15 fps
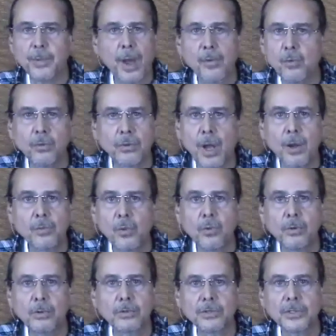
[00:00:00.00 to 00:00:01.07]
I won't. I
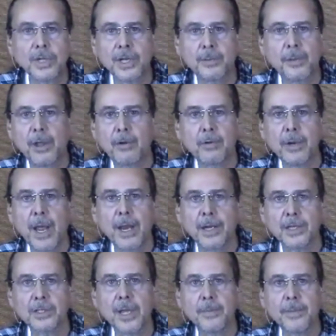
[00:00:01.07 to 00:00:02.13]
won't sit there and, and
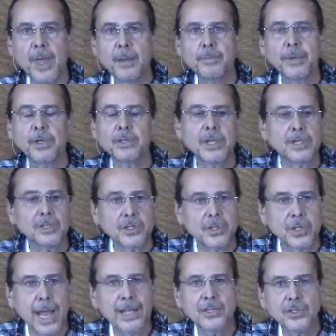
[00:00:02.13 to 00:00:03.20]
accept that because it's
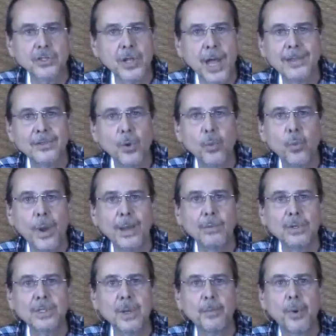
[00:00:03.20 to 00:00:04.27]
that's not the way
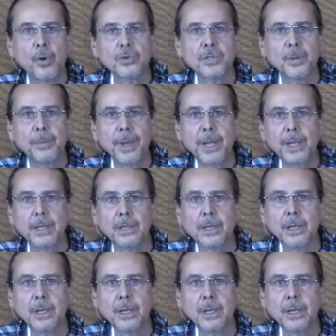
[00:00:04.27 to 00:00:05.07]
we're supposed to be.